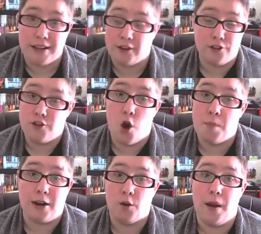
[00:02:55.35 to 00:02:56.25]
There's no
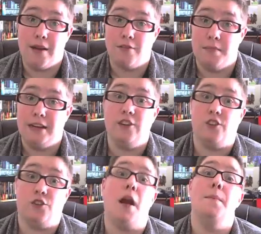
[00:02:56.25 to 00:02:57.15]
better way for me to
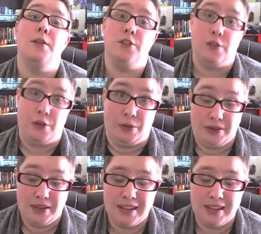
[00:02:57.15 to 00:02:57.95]
describe it to you.